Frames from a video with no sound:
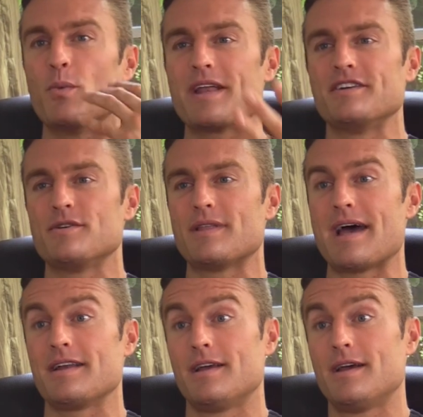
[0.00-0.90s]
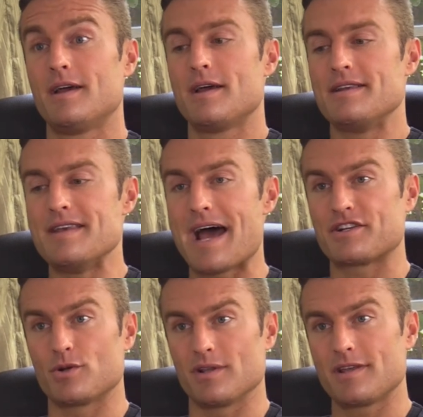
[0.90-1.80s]
way to do that
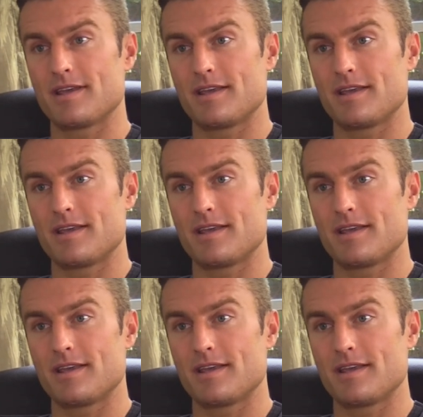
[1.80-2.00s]
naturally.